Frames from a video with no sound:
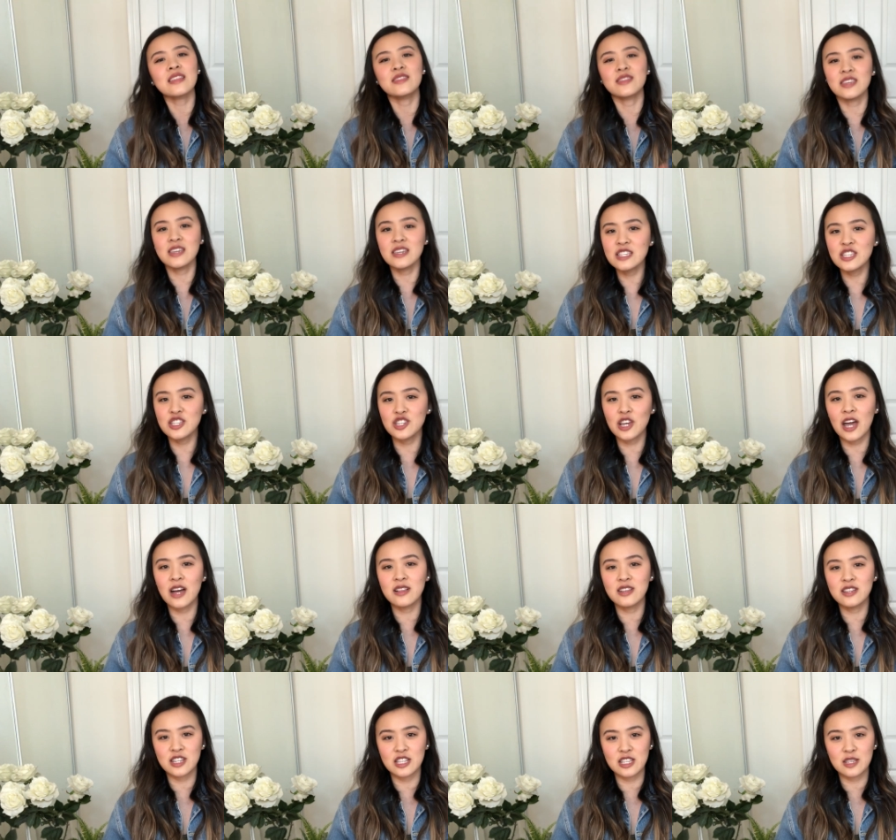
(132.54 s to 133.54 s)
This
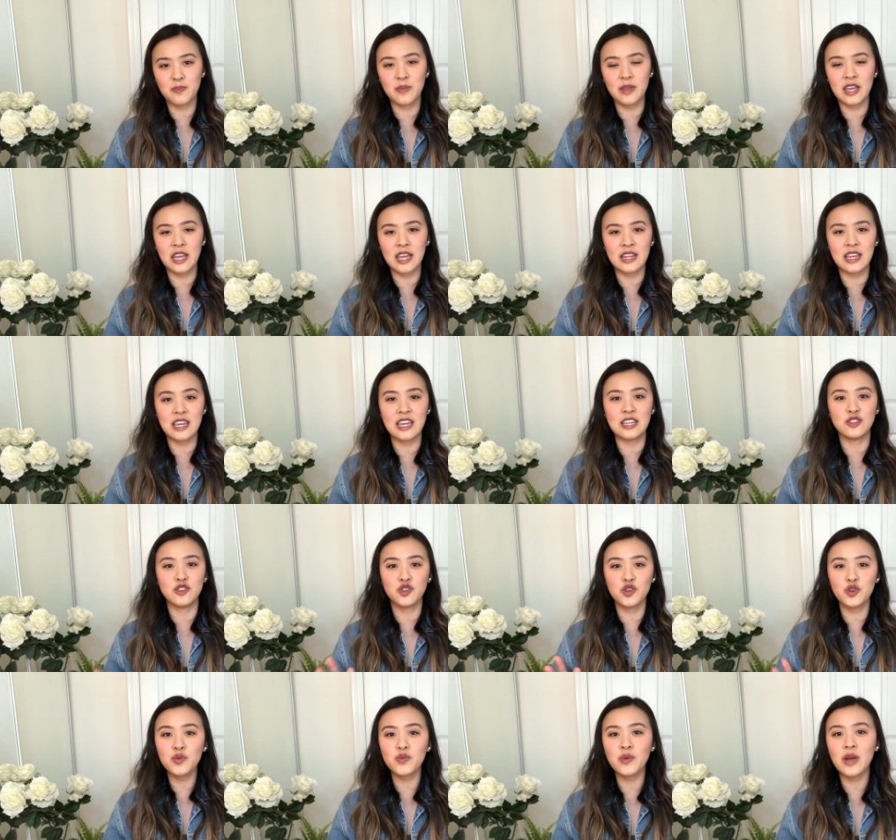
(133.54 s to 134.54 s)
challenge is played in
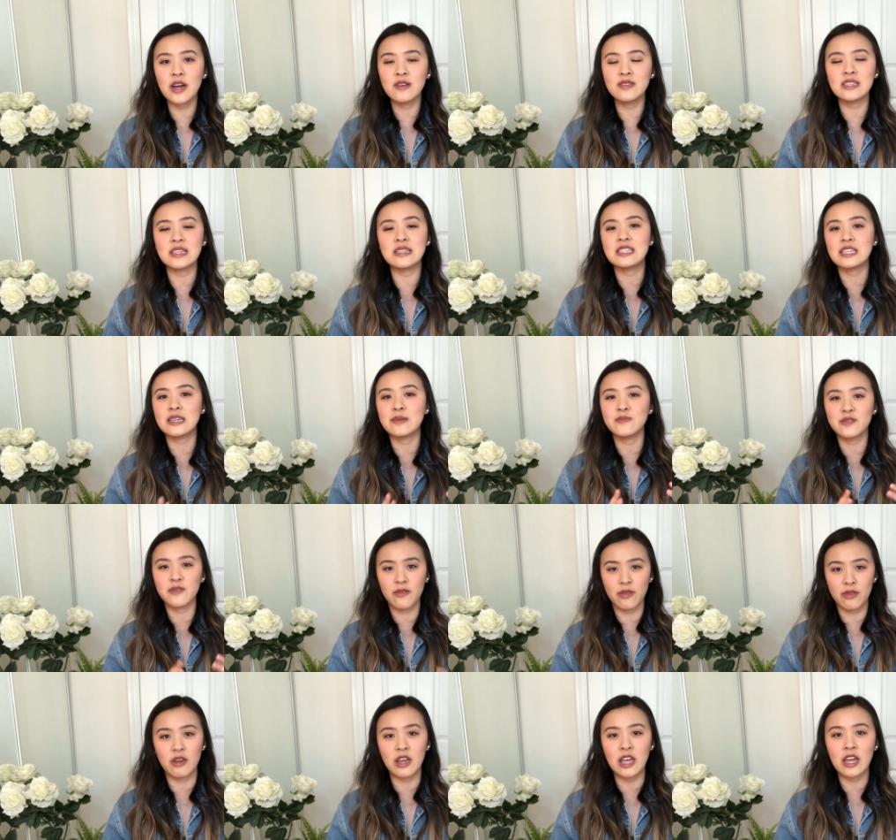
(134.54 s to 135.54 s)
2 rounds in teams of
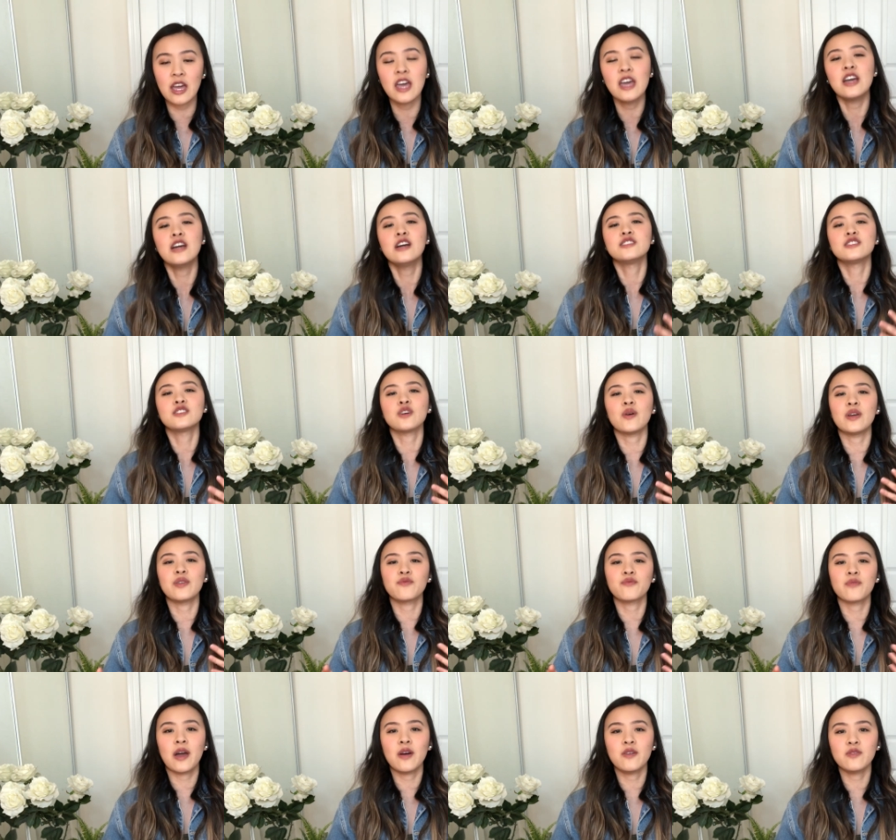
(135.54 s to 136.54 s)
3. So in
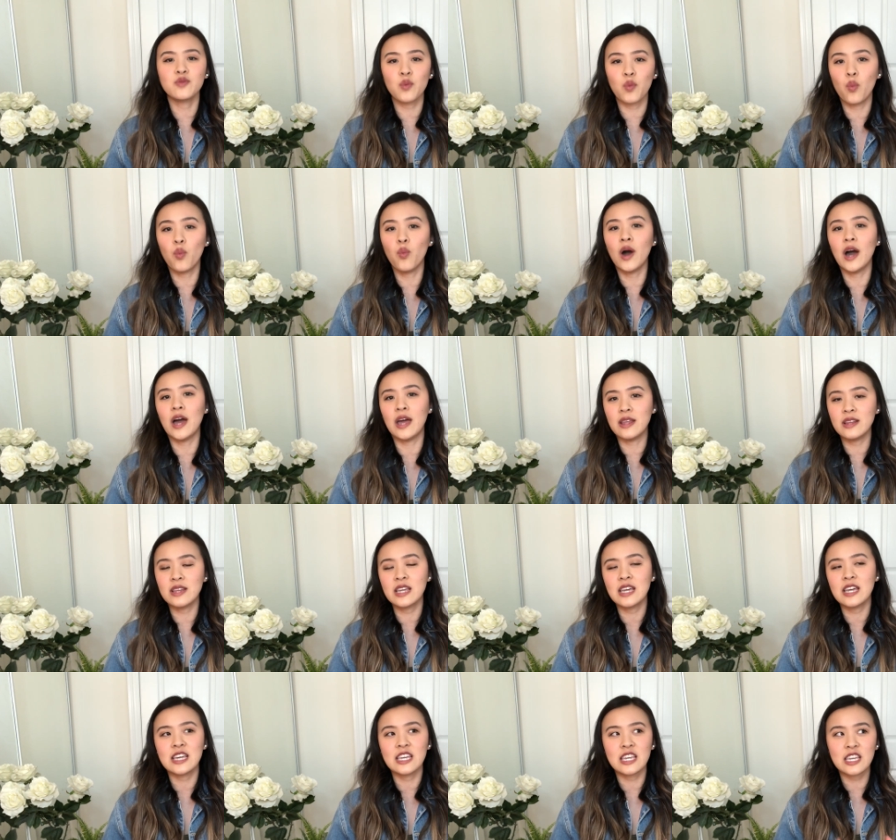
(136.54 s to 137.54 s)
round 1,
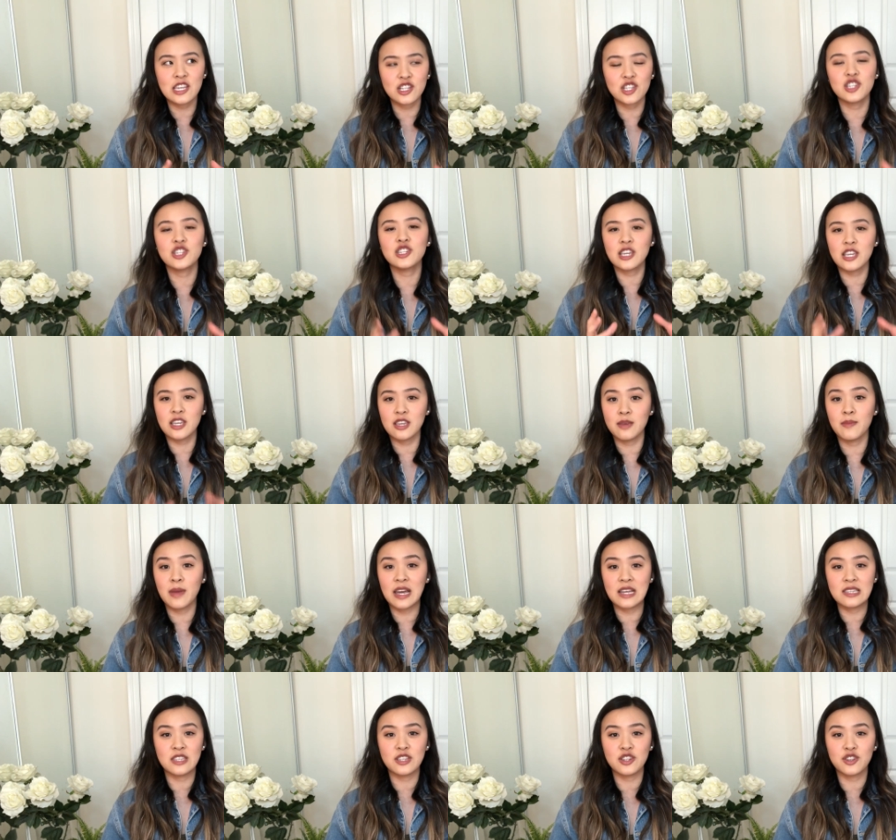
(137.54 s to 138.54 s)
each team
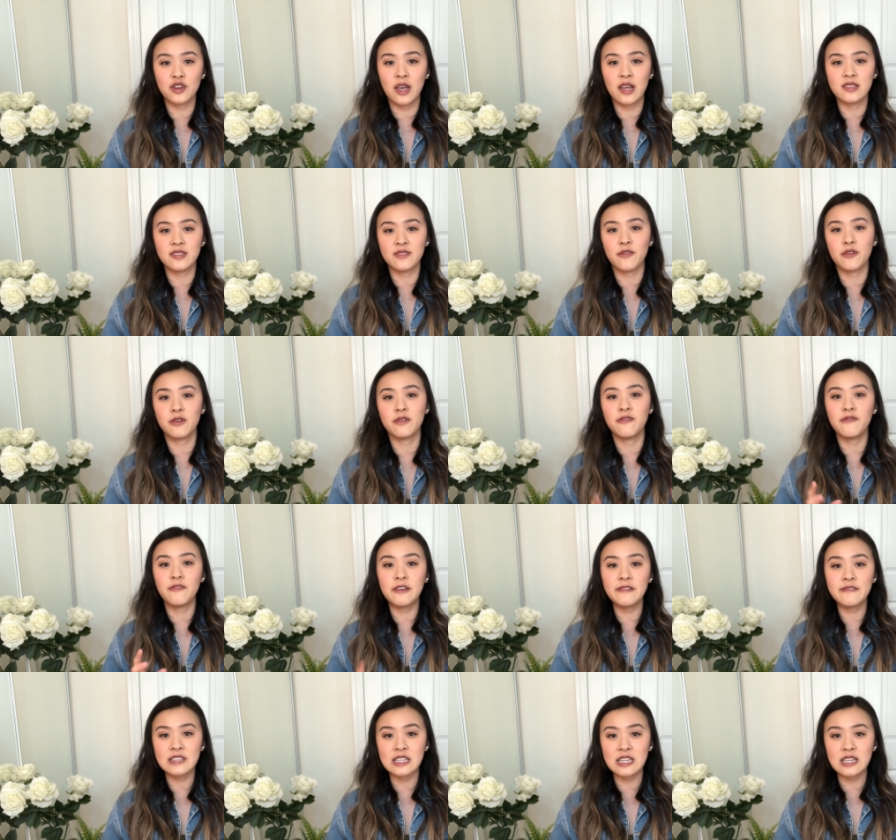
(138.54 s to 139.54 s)
has to transfer
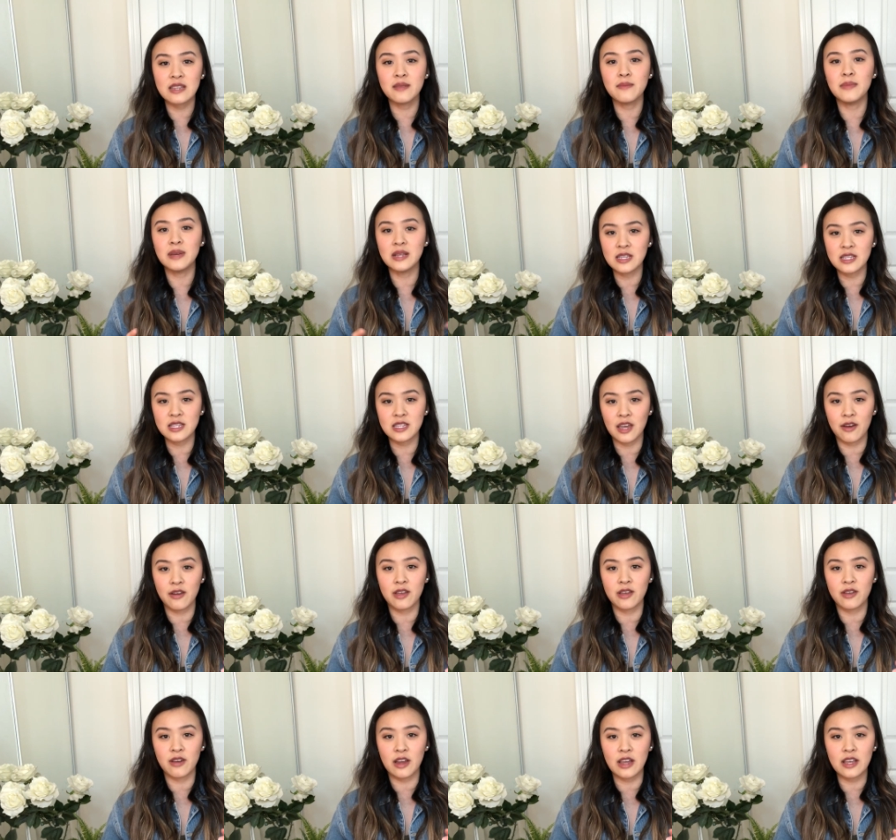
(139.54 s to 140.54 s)
15 military
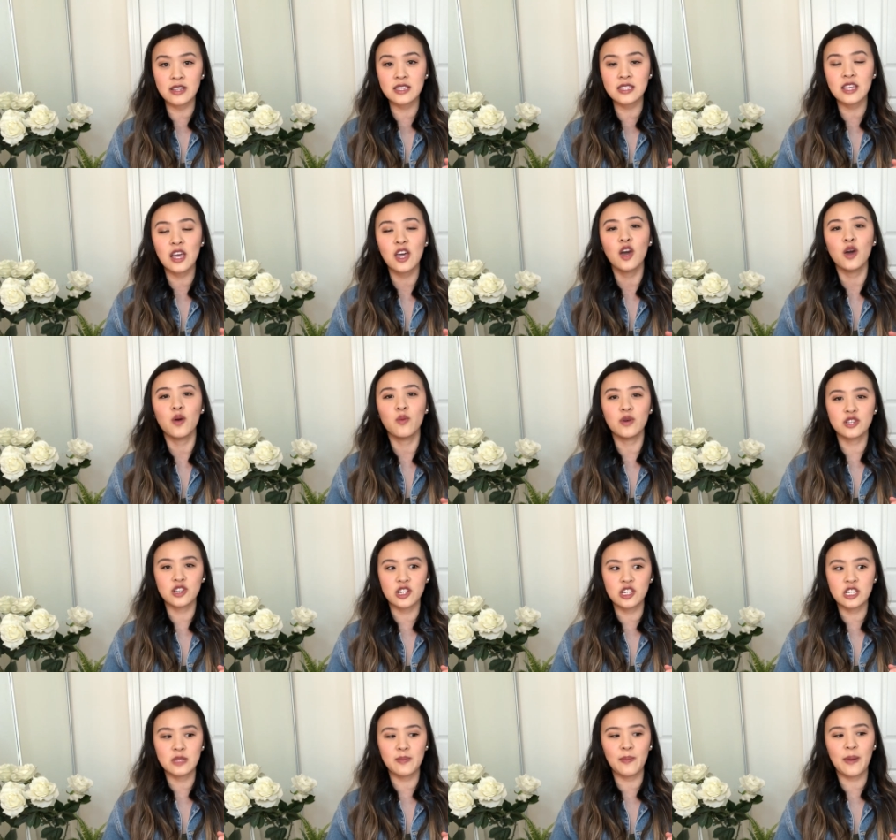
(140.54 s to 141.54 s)
crates, which
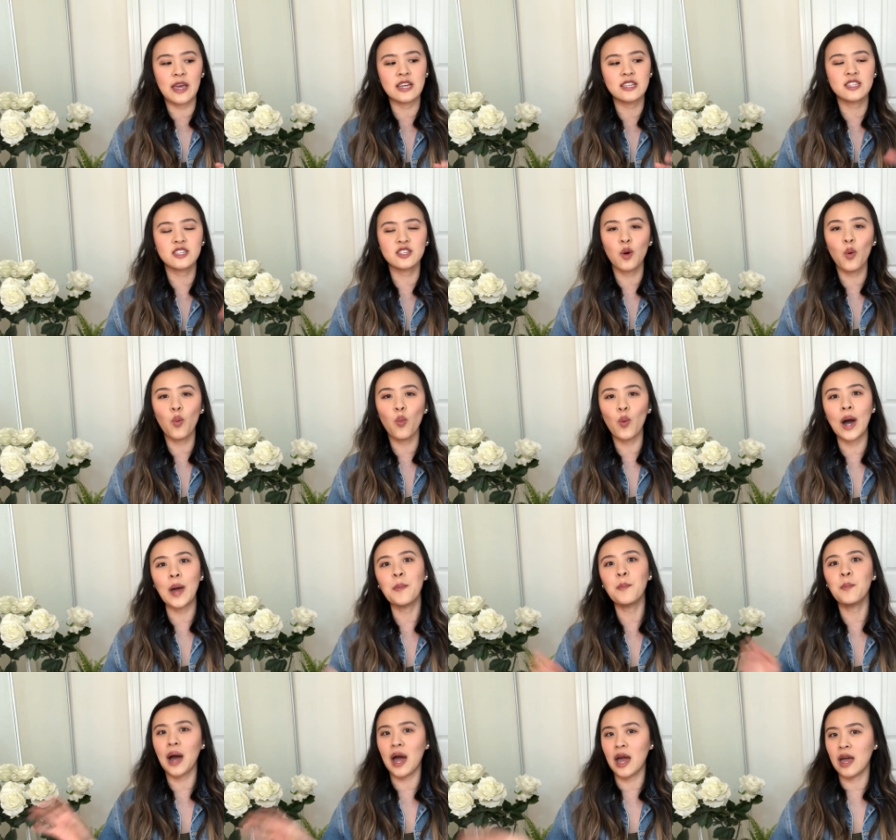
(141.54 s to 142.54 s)
are spaced
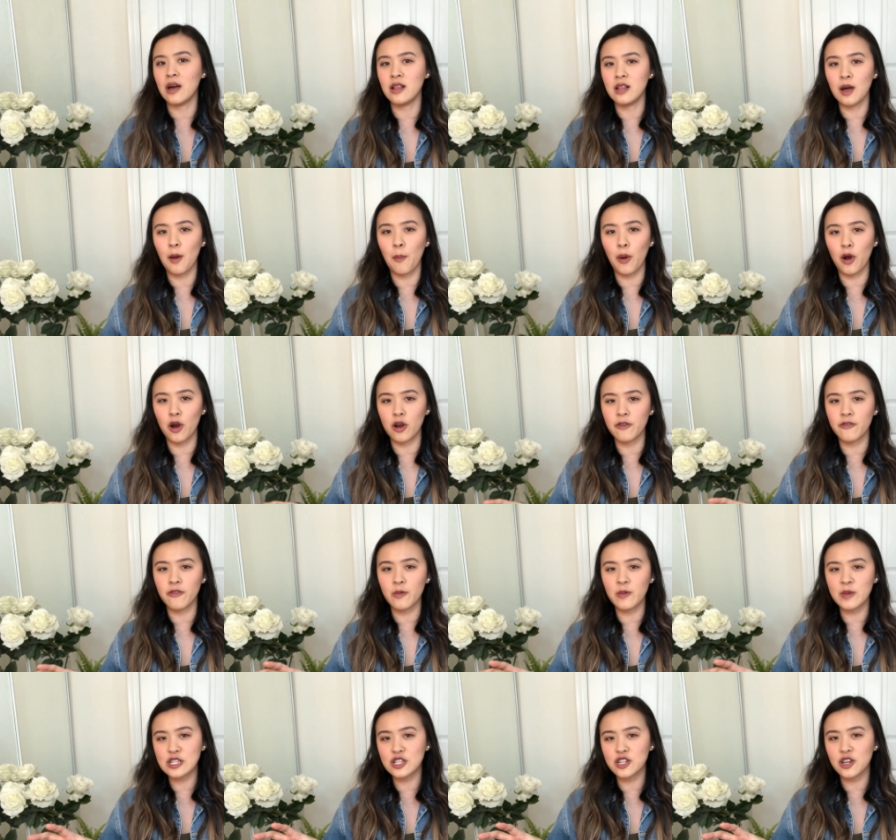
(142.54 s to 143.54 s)
1 mile apart
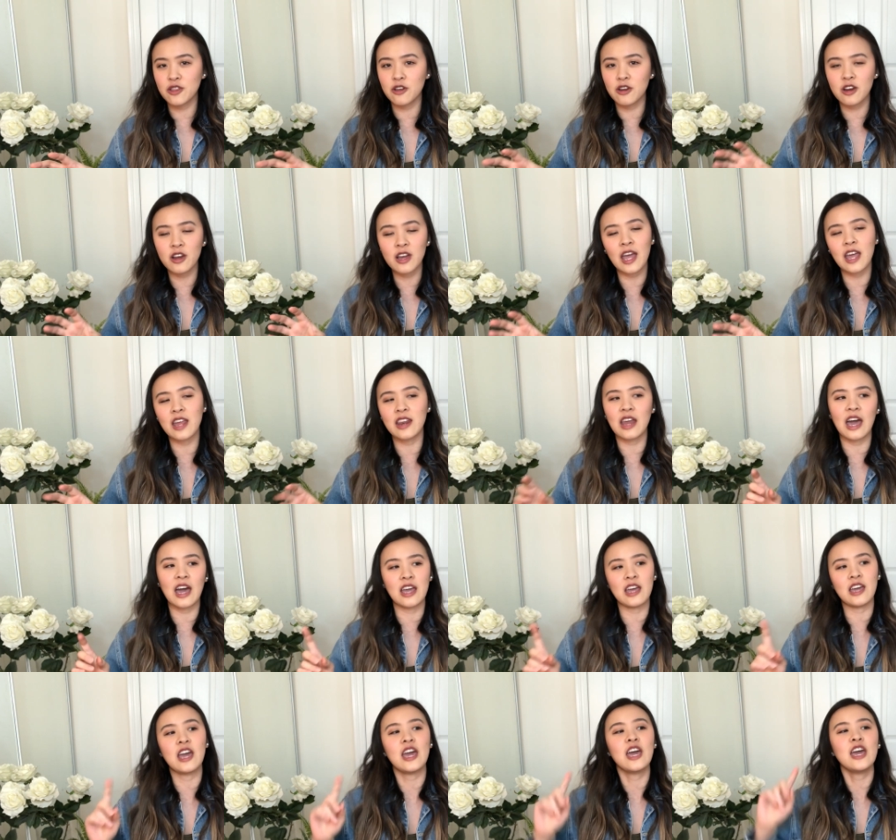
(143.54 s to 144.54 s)
from each other. And
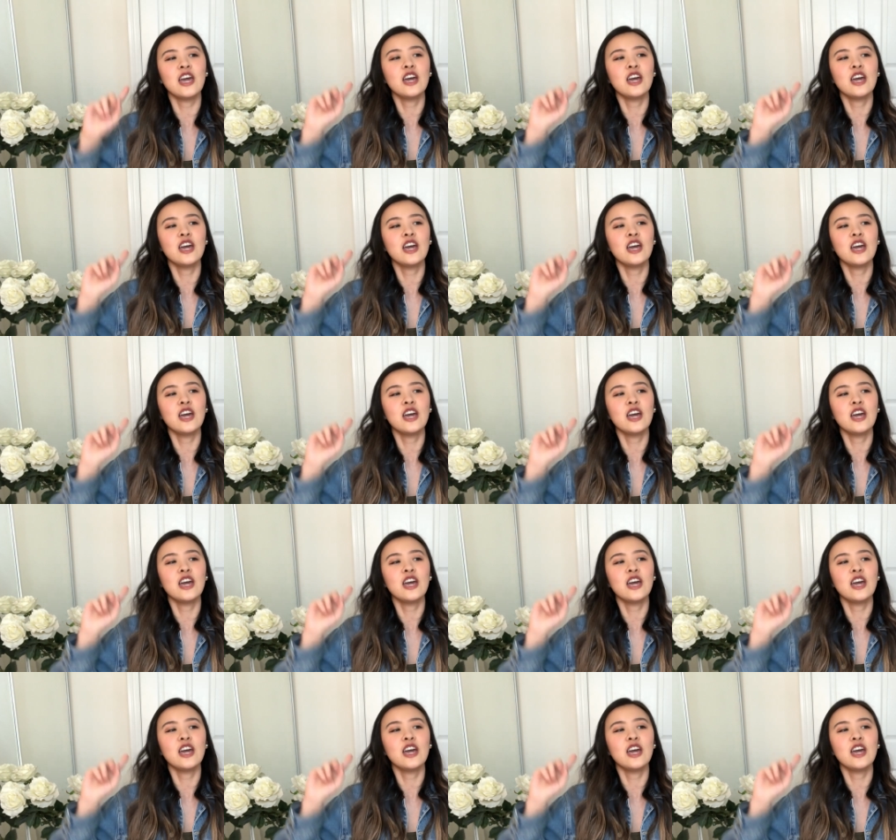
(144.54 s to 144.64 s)
I